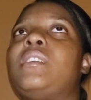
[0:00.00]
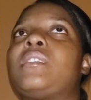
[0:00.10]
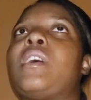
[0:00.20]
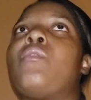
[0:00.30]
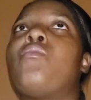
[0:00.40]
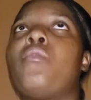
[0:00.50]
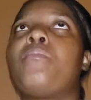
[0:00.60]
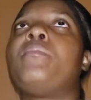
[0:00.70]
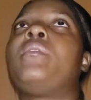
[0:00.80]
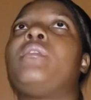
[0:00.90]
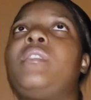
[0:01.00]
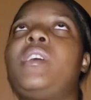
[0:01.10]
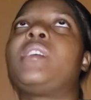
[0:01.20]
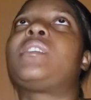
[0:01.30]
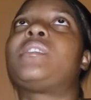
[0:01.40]
I hope
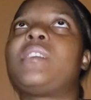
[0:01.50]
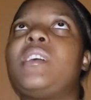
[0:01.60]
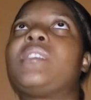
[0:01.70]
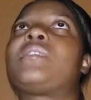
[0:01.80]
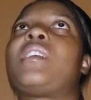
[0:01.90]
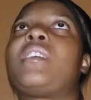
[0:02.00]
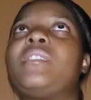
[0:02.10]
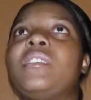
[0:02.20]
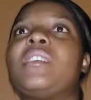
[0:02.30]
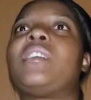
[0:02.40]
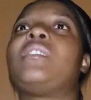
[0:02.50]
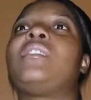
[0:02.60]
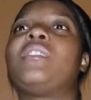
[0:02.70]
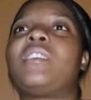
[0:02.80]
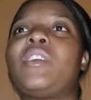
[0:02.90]
theater say yes and theater
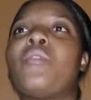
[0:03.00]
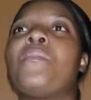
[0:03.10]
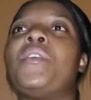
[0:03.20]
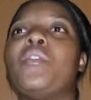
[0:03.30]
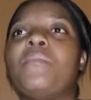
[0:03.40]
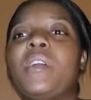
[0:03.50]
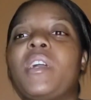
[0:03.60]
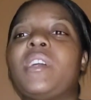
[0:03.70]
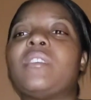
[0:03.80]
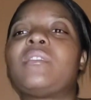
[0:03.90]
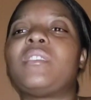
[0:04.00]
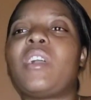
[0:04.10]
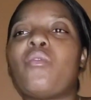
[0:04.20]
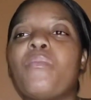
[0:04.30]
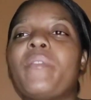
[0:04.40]
didn't have nobody up there and I
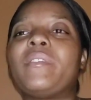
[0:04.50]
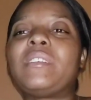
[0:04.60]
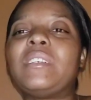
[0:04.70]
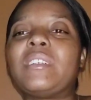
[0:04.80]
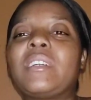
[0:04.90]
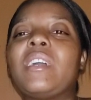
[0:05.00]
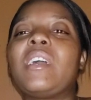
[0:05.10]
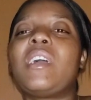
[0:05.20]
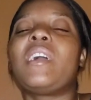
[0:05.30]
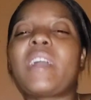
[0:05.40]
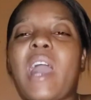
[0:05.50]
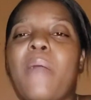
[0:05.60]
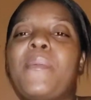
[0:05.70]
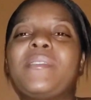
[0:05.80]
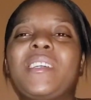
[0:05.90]
hope everything
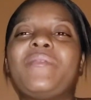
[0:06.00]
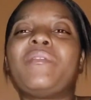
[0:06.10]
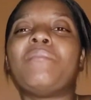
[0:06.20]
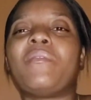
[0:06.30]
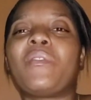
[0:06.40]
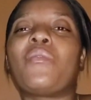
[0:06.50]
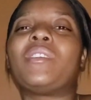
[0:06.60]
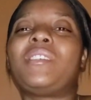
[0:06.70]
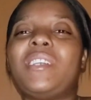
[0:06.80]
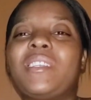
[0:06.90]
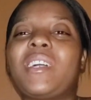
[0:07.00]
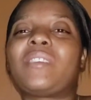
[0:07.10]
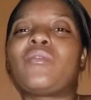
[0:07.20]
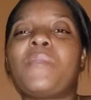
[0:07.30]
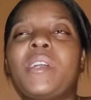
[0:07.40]
Kappa said for me to go to theater.
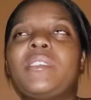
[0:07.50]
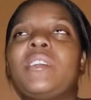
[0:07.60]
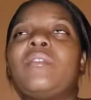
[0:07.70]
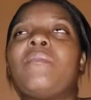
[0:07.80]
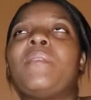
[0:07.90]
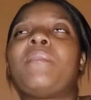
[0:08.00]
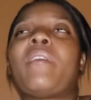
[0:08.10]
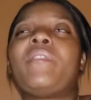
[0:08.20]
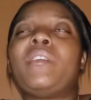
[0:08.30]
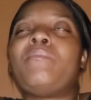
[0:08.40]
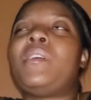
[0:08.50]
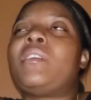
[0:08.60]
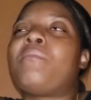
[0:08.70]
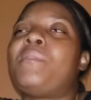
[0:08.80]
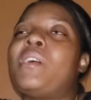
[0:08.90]
So me I say no man, I feel pain
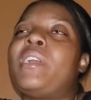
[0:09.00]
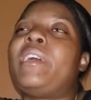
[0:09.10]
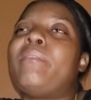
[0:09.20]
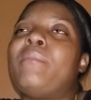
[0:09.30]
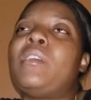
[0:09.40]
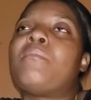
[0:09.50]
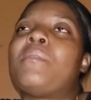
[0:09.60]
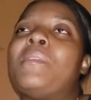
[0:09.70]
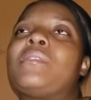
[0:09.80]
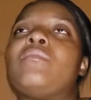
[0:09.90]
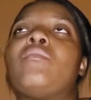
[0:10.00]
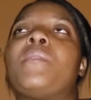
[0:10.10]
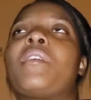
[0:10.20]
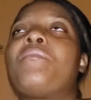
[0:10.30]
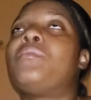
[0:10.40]
and pain lick me no man. I say no
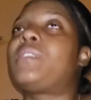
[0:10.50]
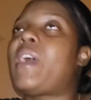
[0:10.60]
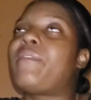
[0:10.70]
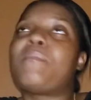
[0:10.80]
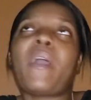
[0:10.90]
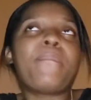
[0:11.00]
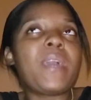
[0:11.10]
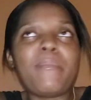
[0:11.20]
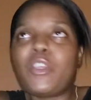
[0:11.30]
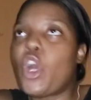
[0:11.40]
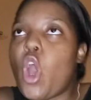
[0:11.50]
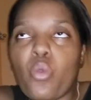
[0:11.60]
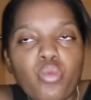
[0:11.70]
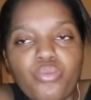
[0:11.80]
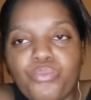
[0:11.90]
man, I full time for me a baby now.